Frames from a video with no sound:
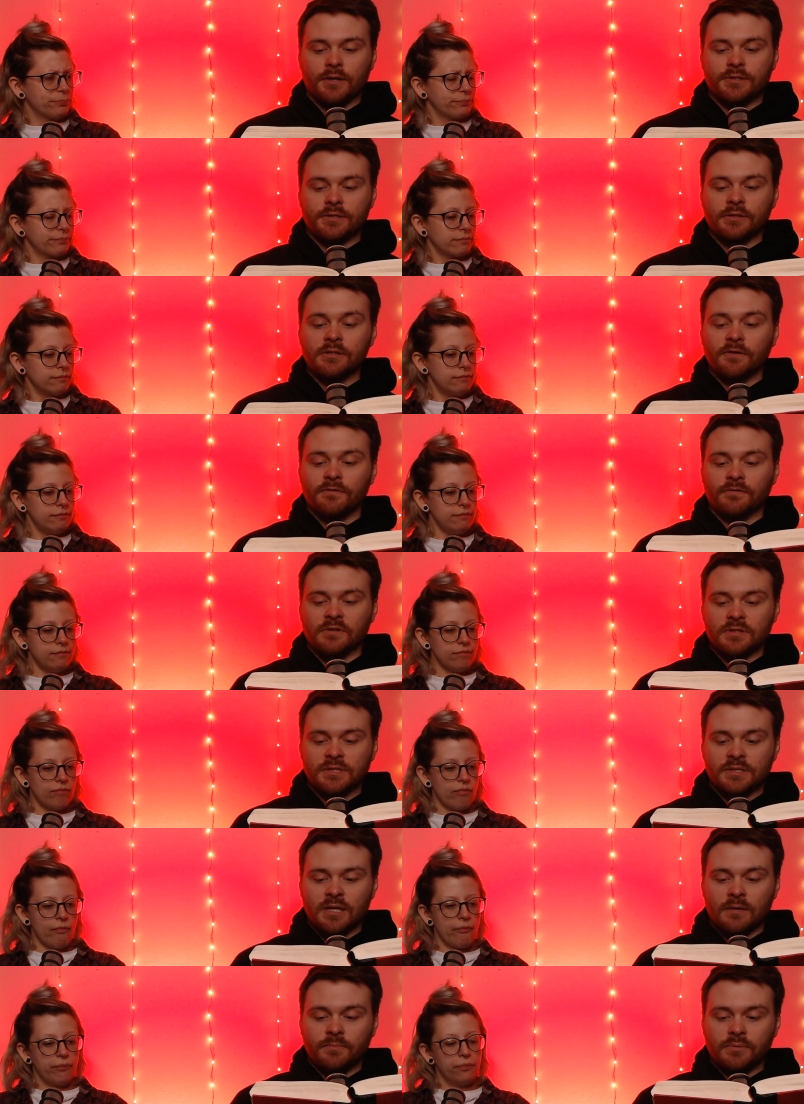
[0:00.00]
Speaker 1: took the first
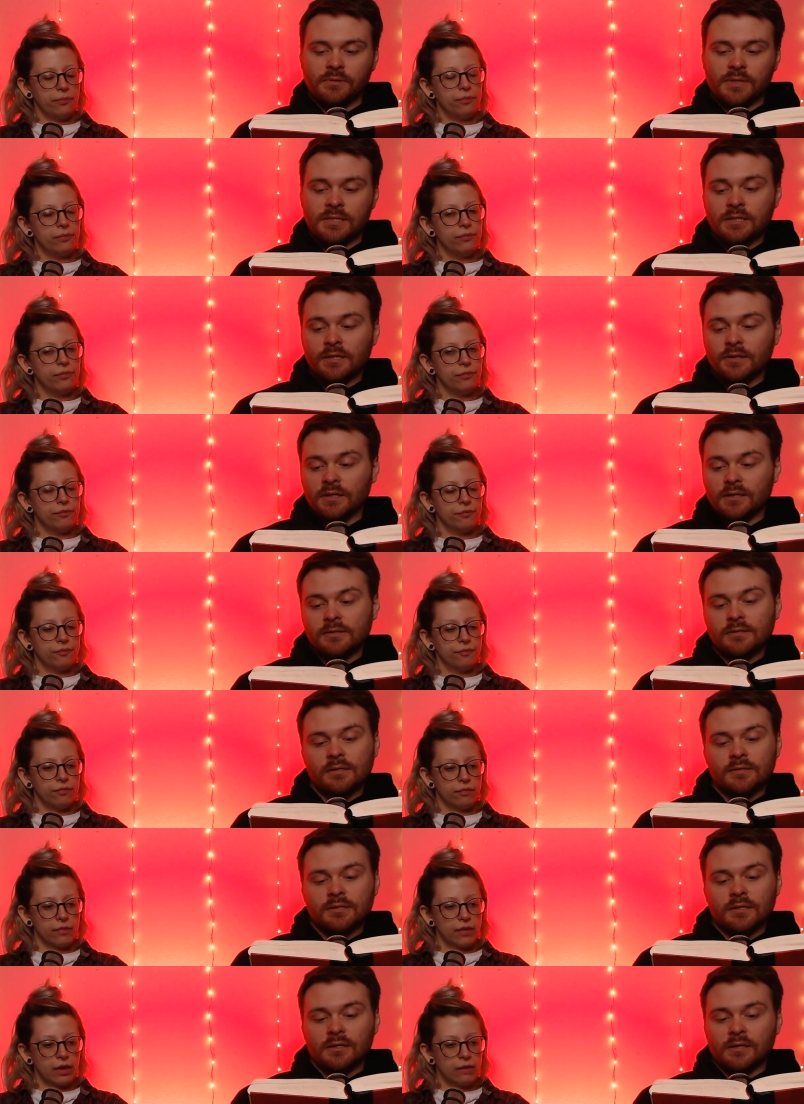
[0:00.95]
step, he saw that
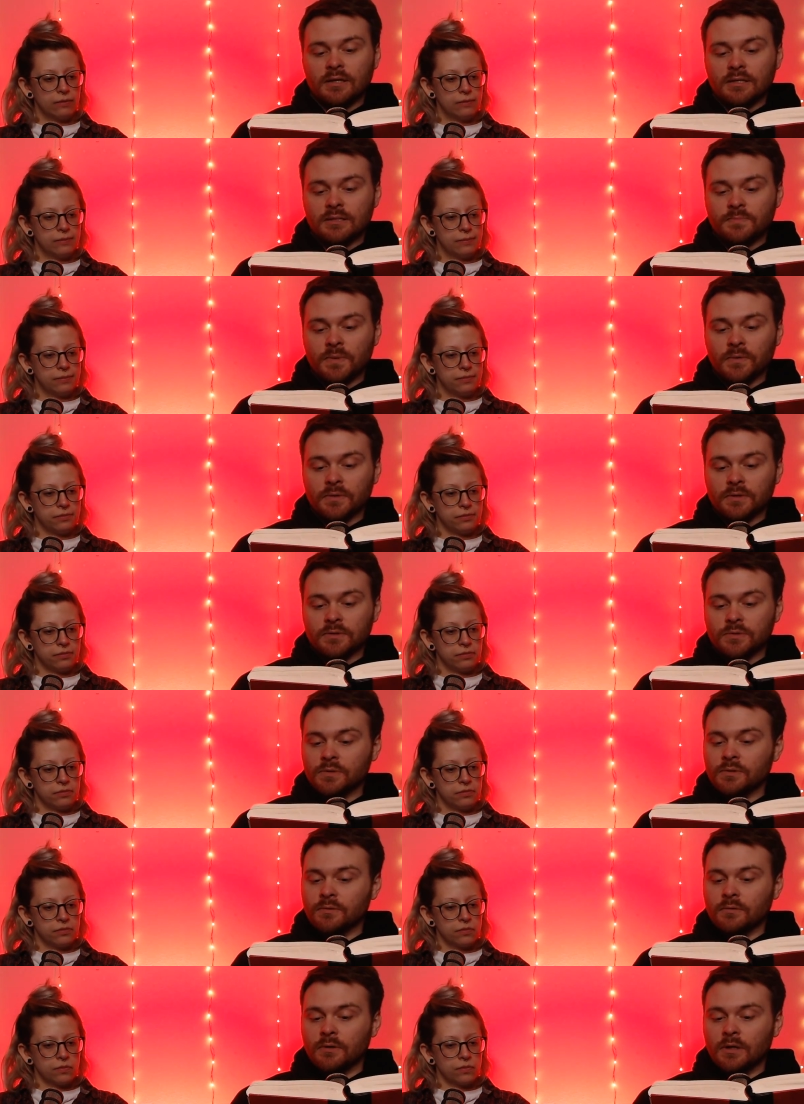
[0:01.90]
Islanzadi had spoken
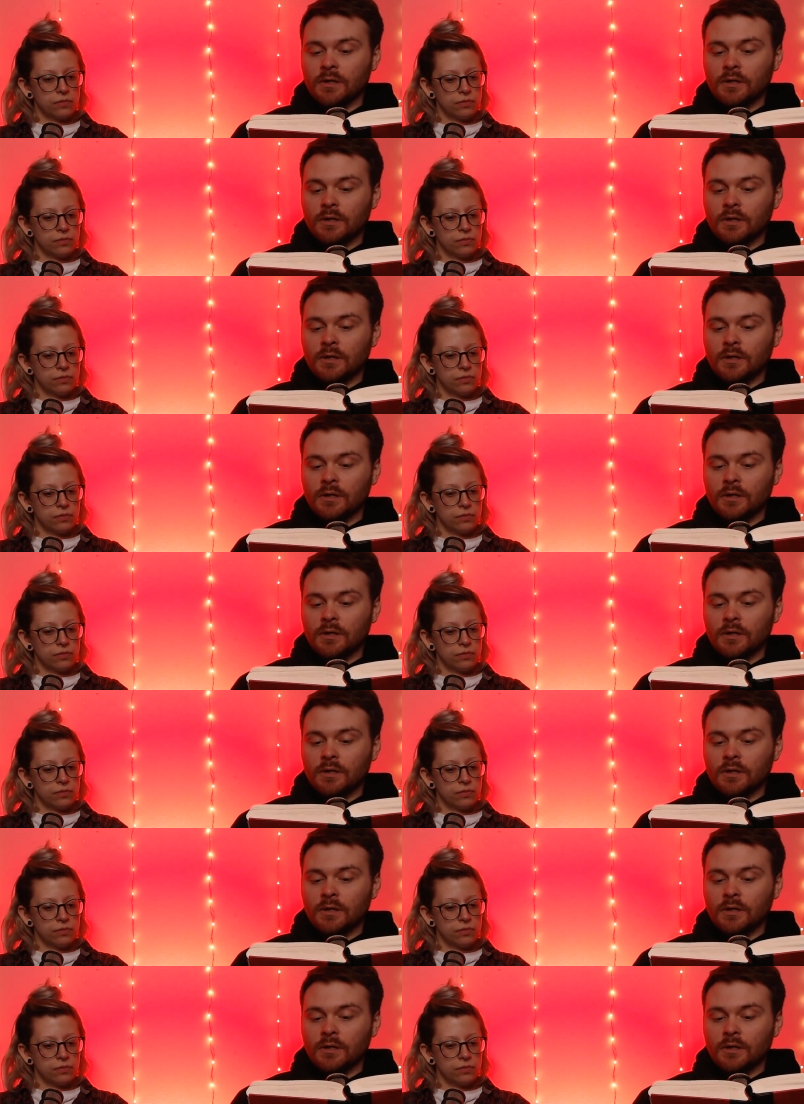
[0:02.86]
true.